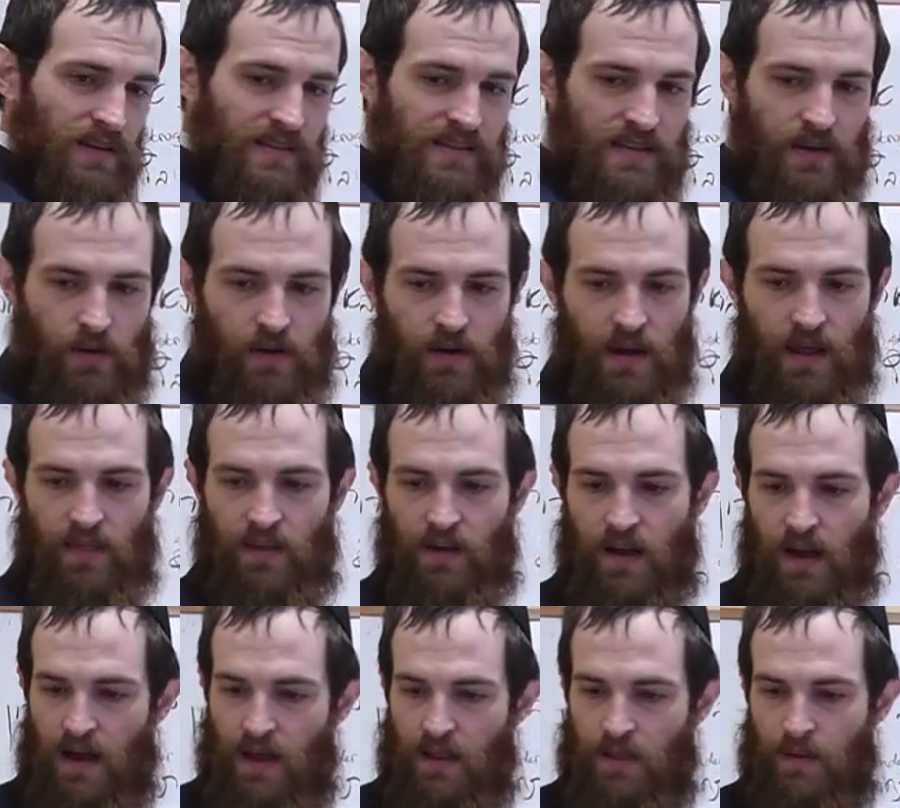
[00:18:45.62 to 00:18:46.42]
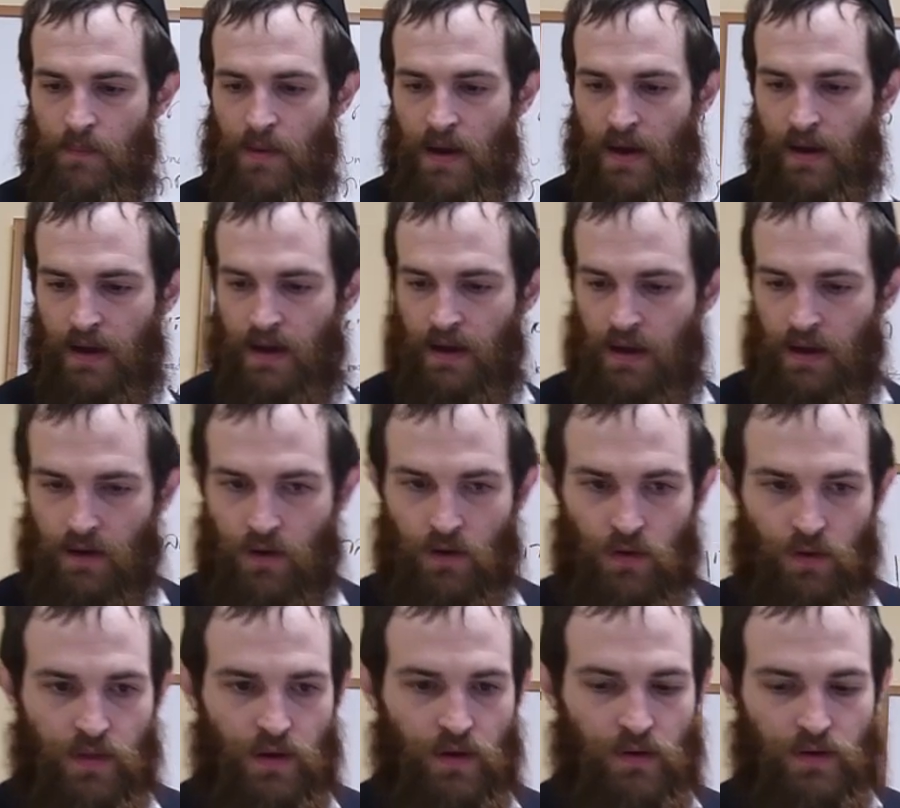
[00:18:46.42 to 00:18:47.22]
Is there another color marker here?
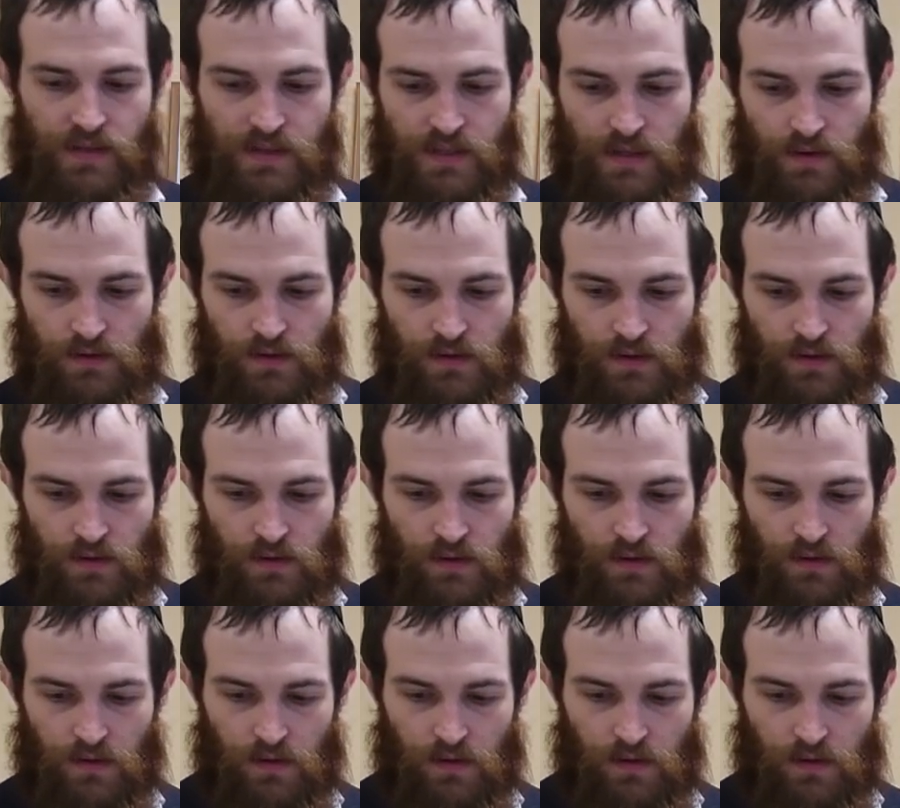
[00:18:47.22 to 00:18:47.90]
No, there isn't.